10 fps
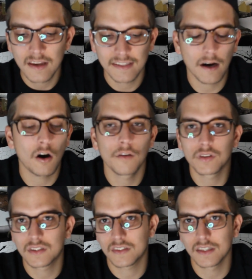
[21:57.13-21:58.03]
Now
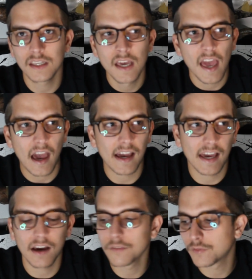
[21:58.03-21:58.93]
obviously I
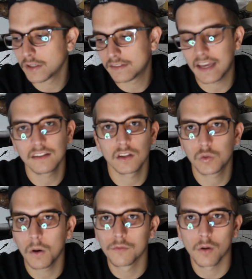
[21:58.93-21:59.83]
have 10 to
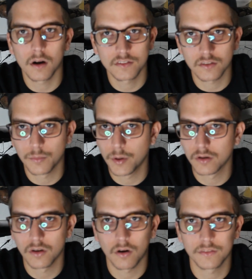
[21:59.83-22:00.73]
12 rods on the
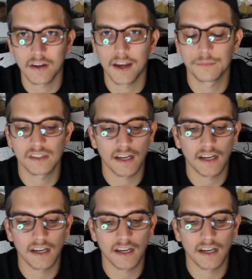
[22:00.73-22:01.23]
boat at all times,